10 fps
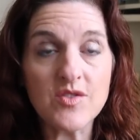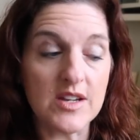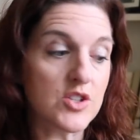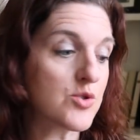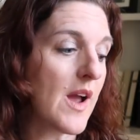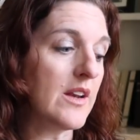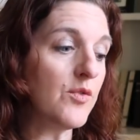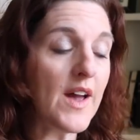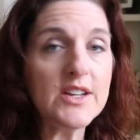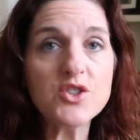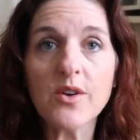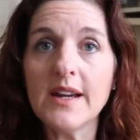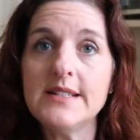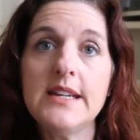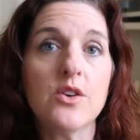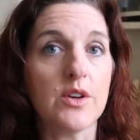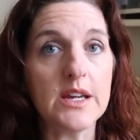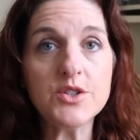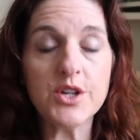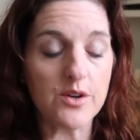than to try to find your ID or
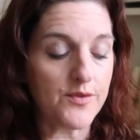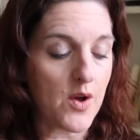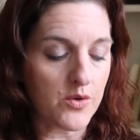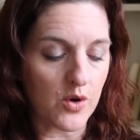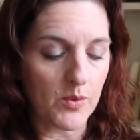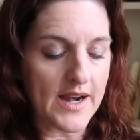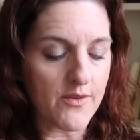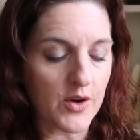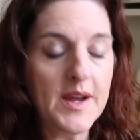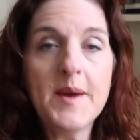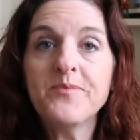get to your phone or whatever.